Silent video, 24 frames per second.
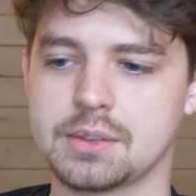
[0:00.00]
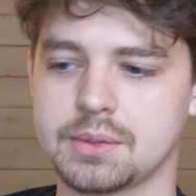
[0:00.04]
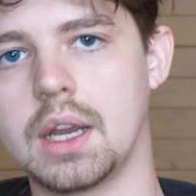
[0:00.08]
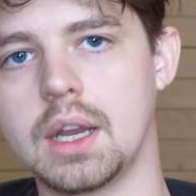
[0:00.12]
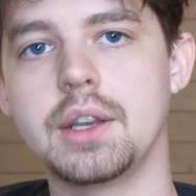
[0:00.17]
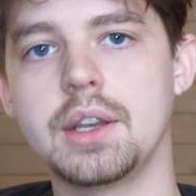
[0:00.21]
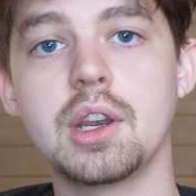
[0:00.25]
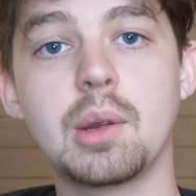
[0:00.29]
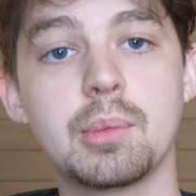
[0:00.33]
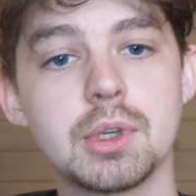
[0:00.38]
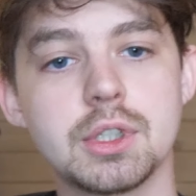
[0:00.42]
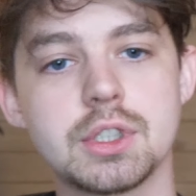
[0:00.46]

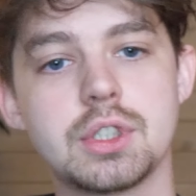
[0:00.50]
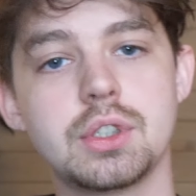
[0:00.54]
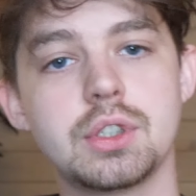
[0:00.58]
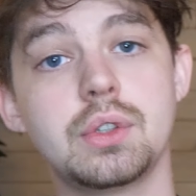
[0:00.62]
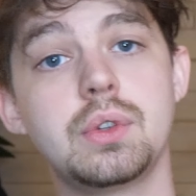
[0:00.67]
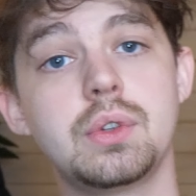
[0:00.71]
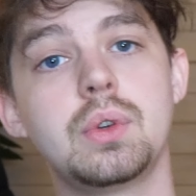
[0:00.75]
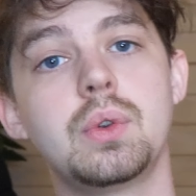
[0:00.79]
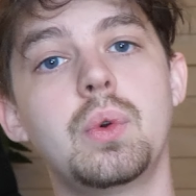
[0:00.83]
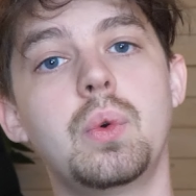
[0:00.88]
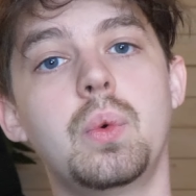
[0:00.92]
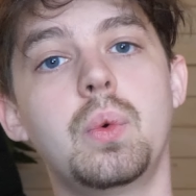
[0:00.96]
Number
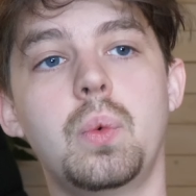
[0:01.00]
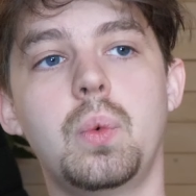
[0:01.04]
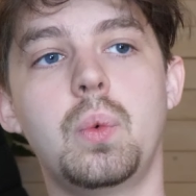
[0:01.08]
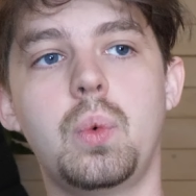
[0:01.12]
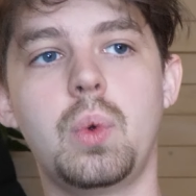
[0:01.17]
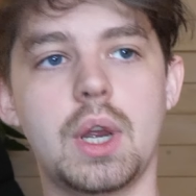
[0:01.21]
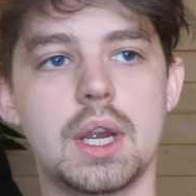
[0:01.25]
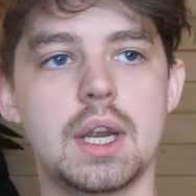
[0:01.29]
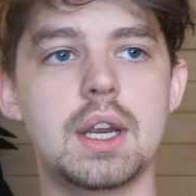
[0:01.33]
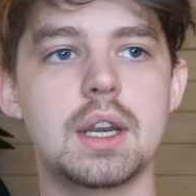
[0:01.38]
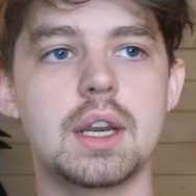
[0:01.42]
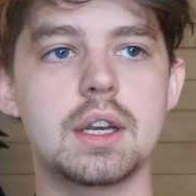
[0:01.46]
2,
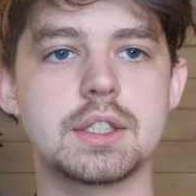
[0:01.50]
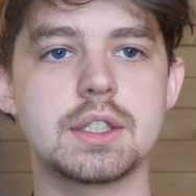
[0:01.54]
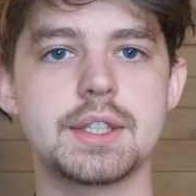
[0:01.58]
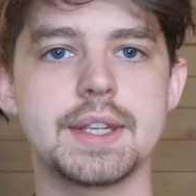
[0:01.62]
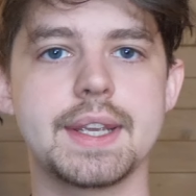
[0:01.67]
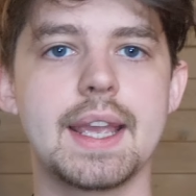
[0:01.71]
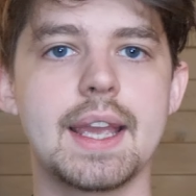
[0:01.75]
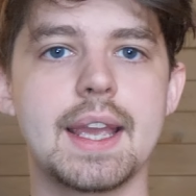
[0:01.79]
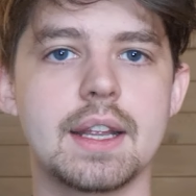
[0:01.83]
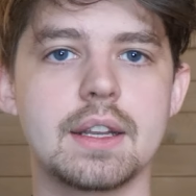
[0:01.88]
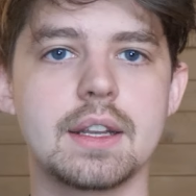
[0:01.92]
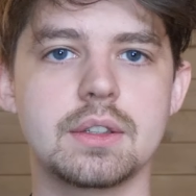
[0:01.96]
where to
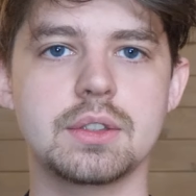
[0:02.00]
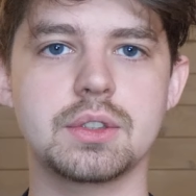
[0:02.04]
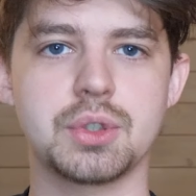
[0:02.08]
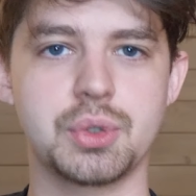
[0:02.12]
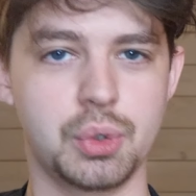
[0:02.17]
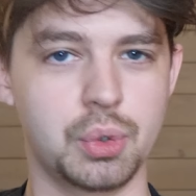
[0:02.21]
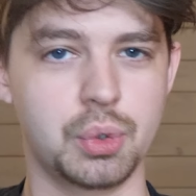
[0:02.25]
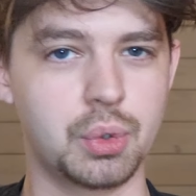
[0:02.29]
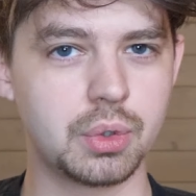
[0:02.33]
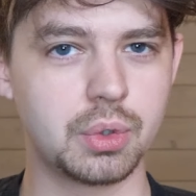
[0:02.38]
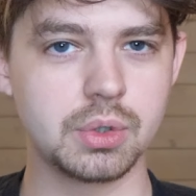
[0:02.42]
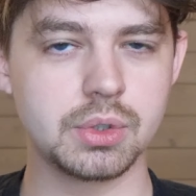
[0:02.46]
get
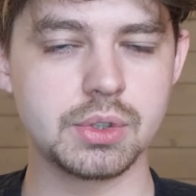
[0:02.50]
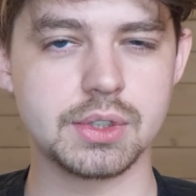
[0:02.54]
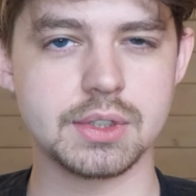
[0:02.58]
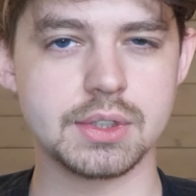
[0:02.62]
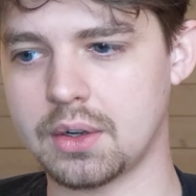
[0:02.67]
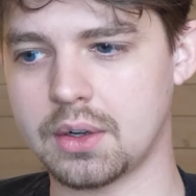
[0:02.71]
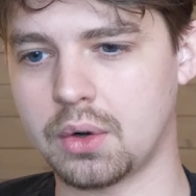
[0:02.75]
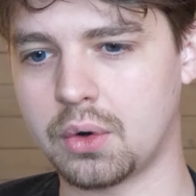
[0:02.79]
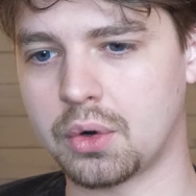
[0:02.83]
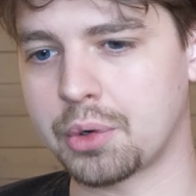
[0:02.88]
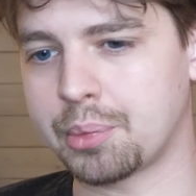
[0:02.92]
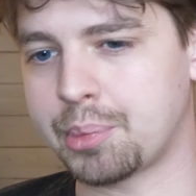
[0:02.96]
tools
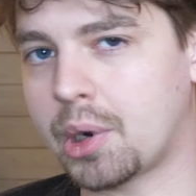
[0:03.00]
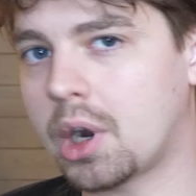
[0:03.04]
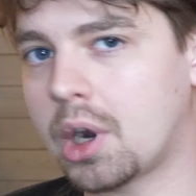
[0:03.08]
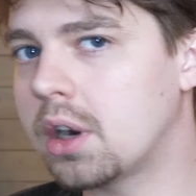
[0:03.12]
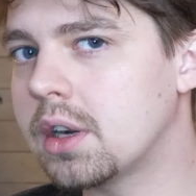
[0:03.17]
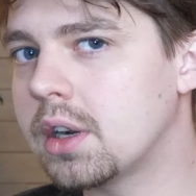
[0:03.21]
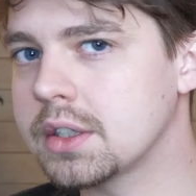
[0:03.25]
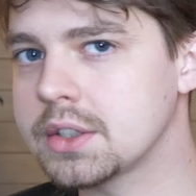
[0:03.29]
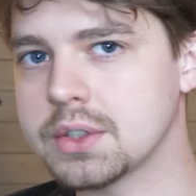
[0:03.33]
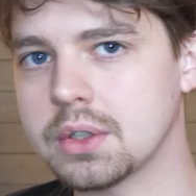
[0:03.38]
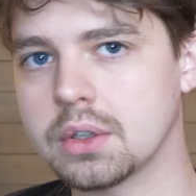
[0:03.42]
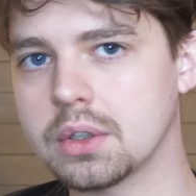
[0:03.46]
or
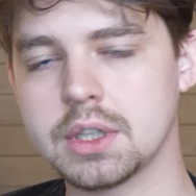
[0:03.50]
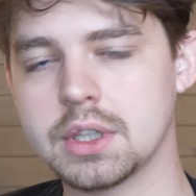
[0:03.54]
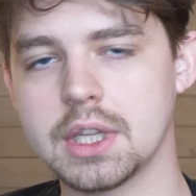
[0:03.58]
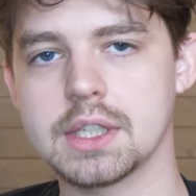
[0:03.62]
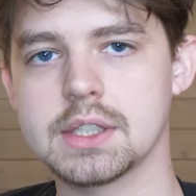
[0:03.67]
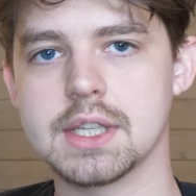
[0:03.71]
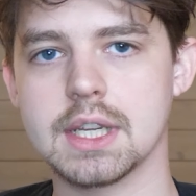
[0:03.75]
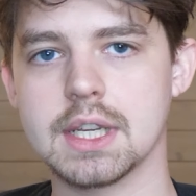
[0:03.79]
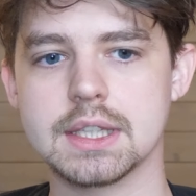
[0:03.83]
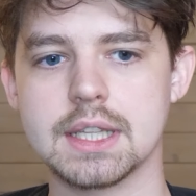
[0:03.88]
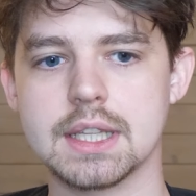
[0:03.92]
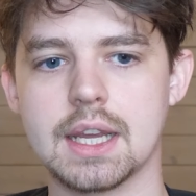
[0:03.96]
parts or things
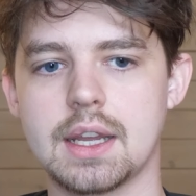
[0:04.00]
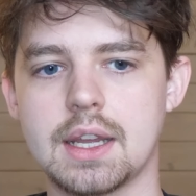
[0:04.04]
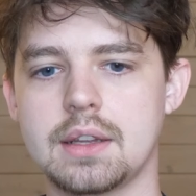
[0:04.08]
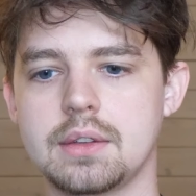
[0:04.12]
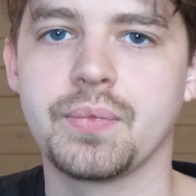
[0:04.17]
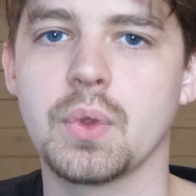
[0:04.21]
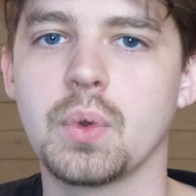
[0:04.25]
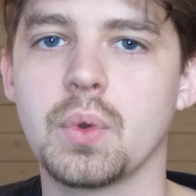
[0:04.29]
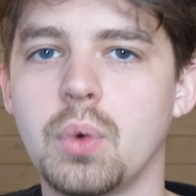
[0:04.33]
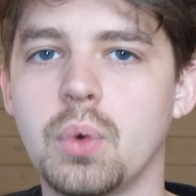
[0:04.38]
like that.